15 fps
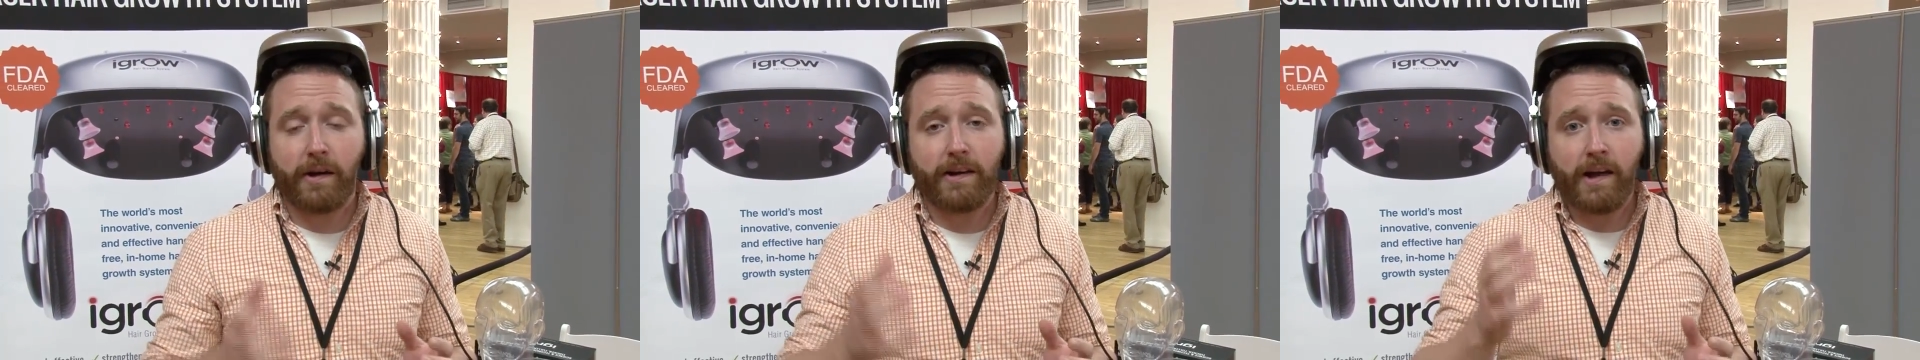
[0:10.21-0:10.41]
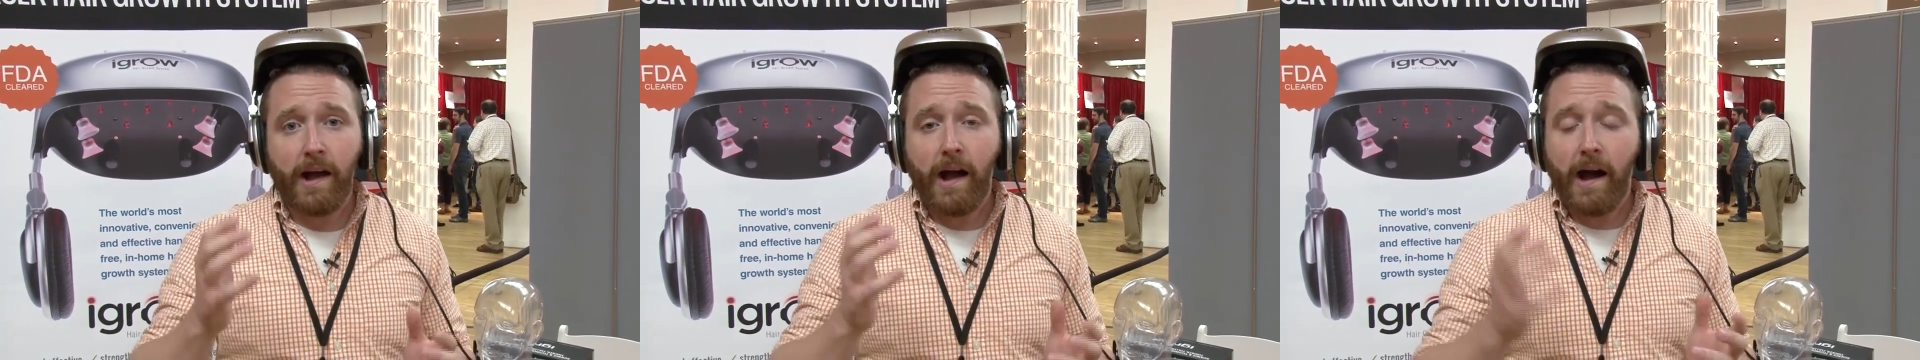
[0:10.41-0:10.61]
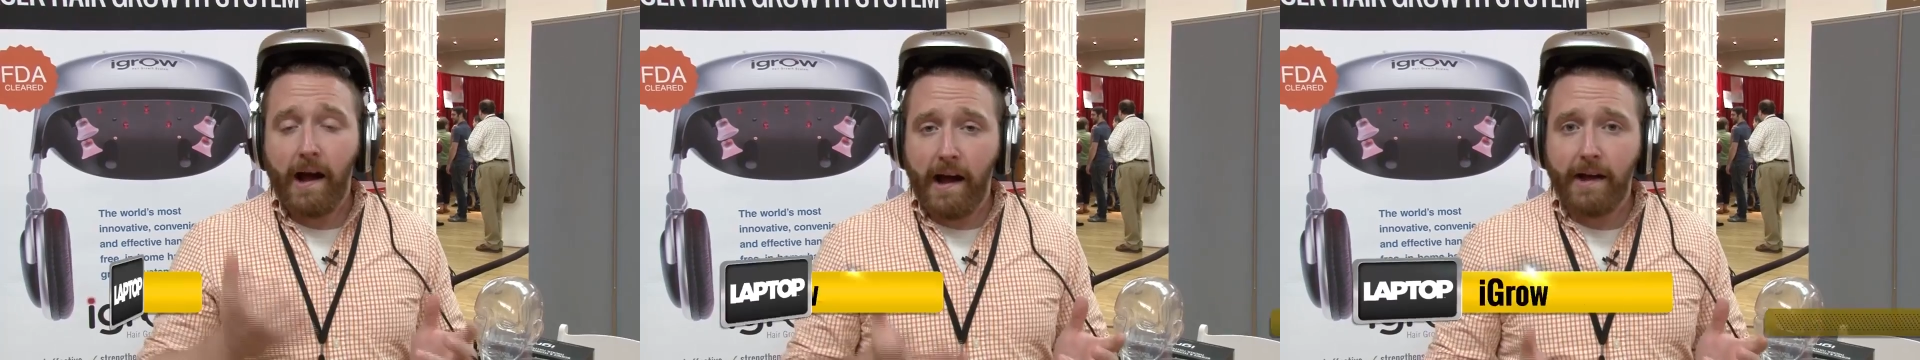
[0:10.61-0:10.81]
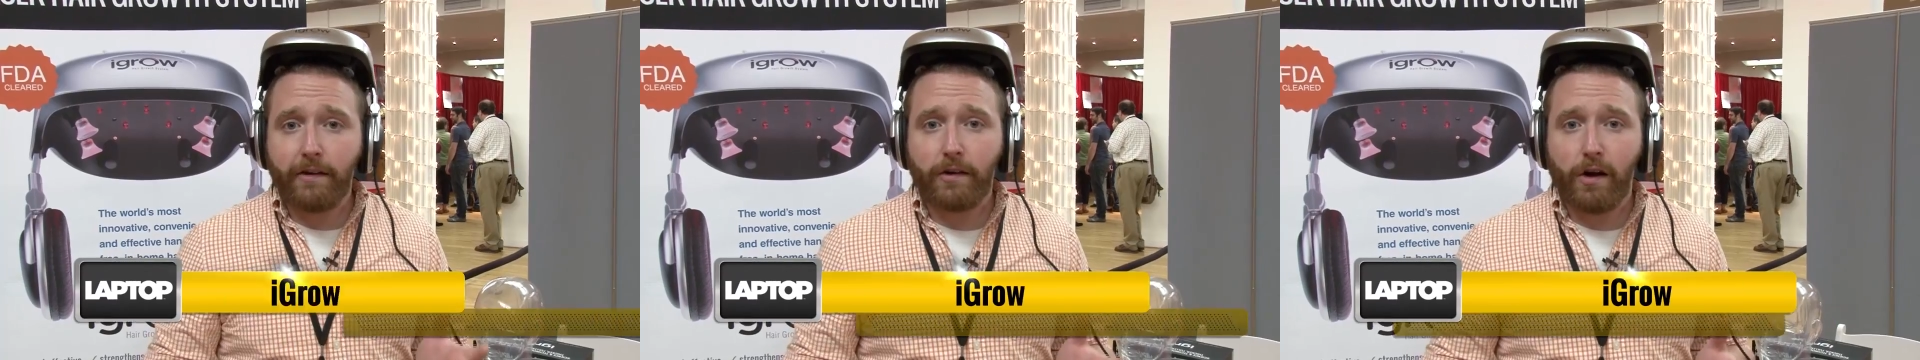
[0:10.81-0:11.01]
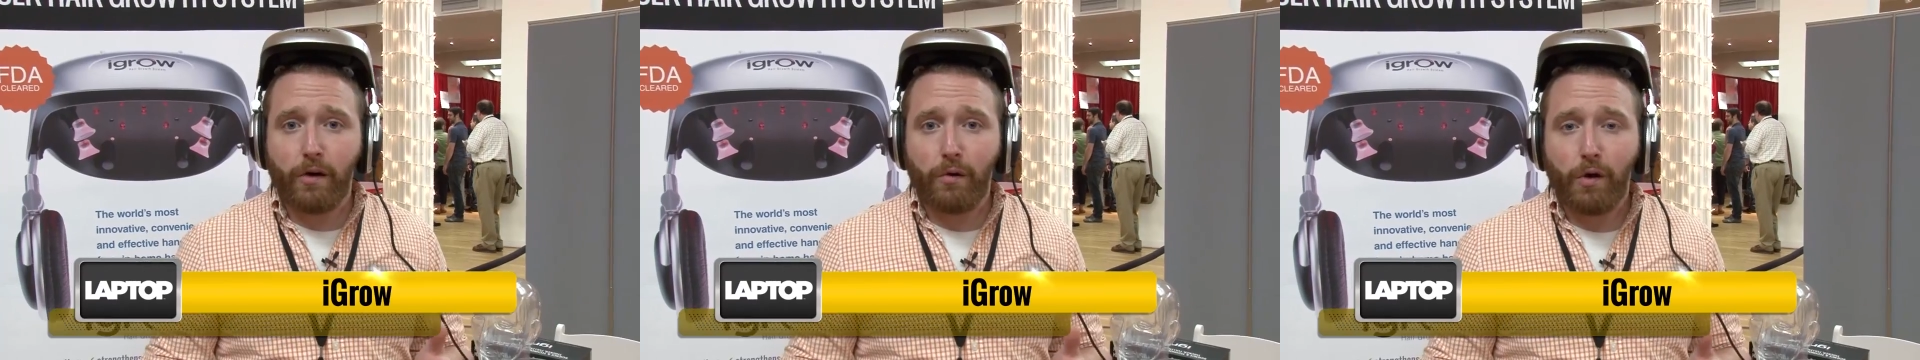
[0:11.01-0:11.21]
But
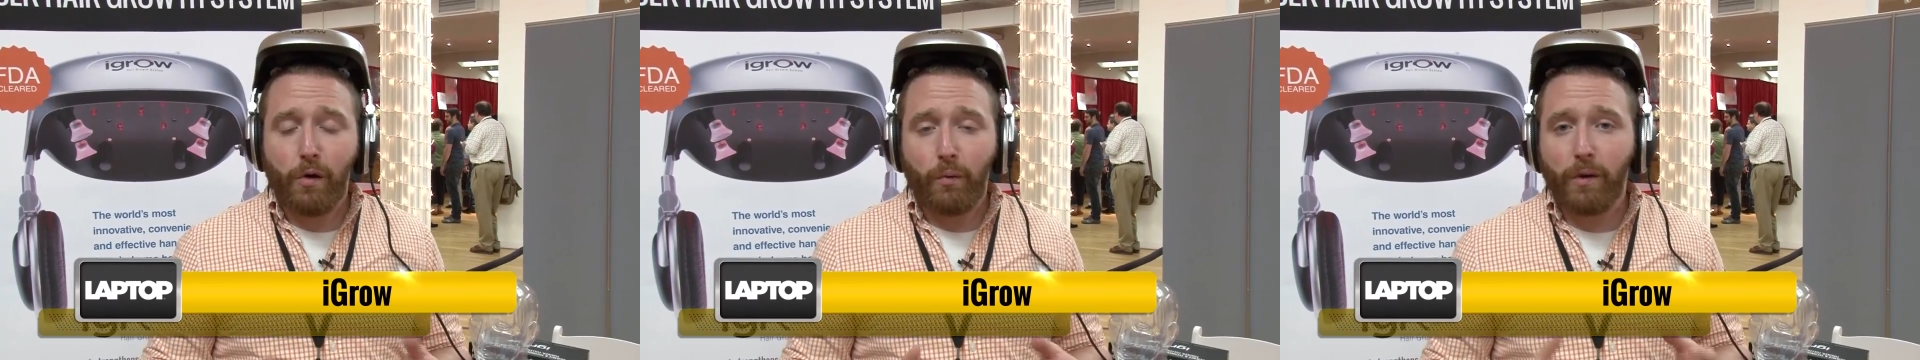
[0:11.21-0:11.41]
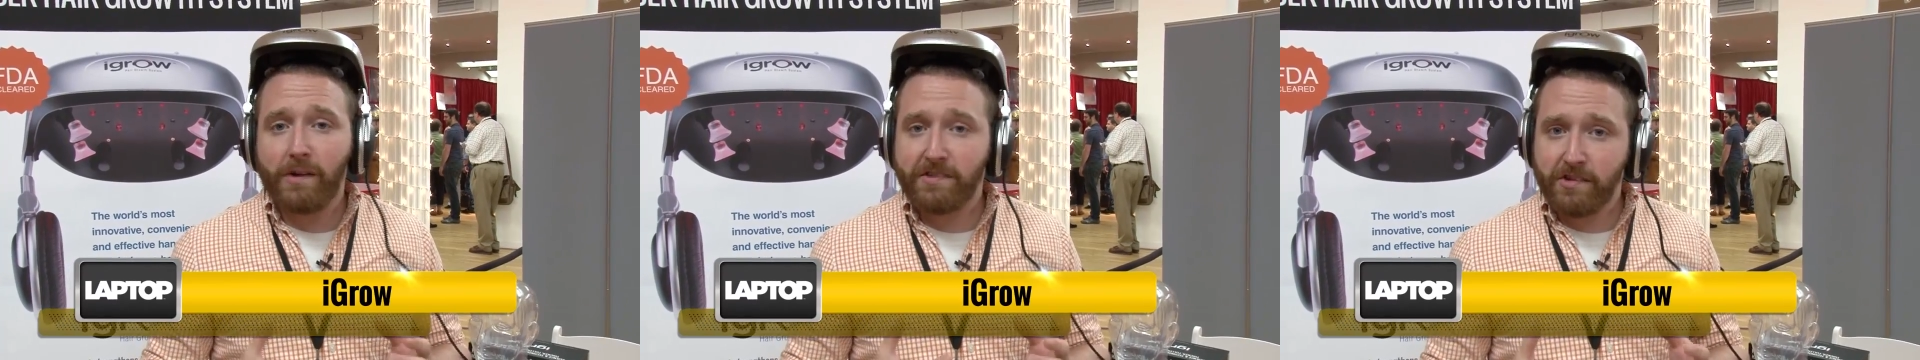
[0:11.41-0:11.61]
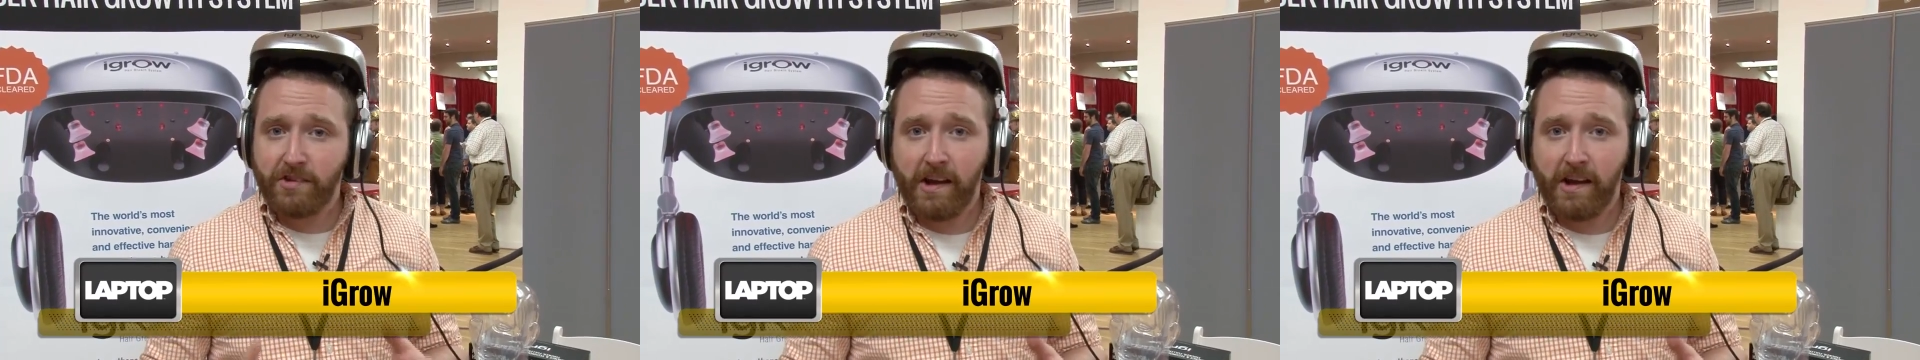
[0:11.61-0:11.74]
iGrow wants